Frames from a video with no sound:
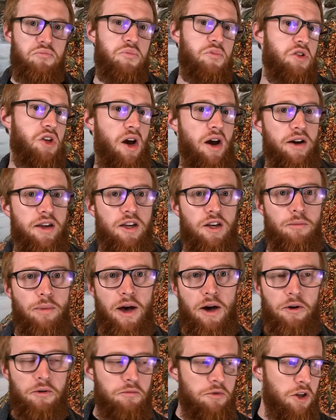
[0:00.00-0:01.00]
talking
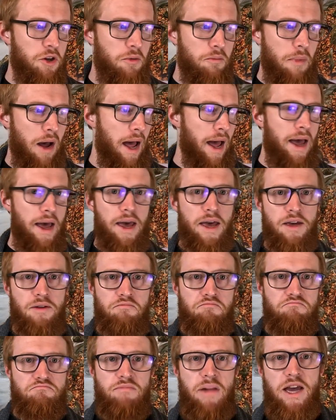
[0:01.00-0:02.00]
about, my
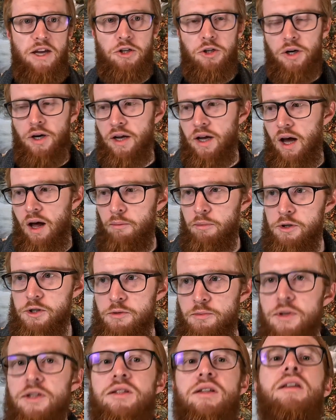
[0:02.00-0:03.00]
major
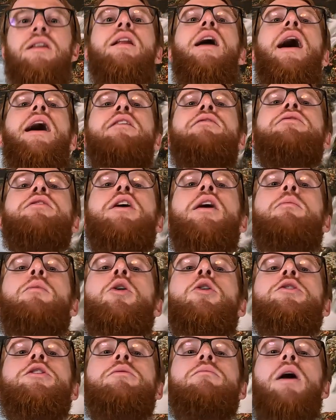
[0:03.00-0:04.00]
accomplishments in life and I'm
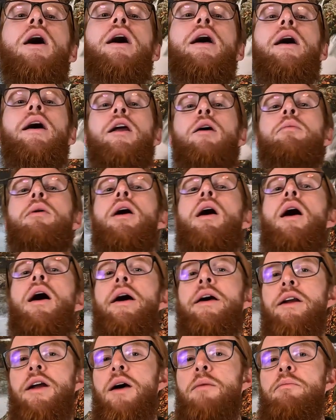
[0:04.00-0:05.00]
holding my head up high
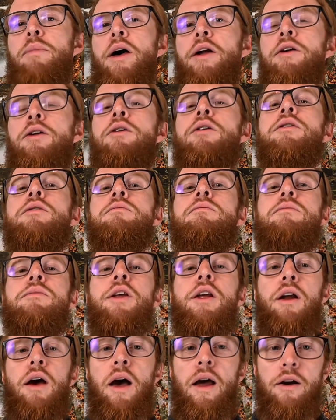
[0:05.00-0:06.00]
and I'm better, and,
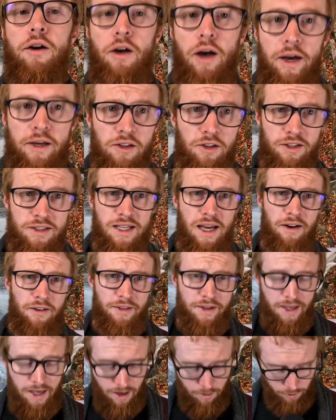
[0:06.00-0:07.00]
I don't know, I could look down on the
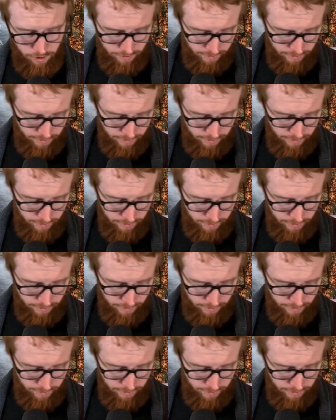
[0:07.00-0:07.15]
camera,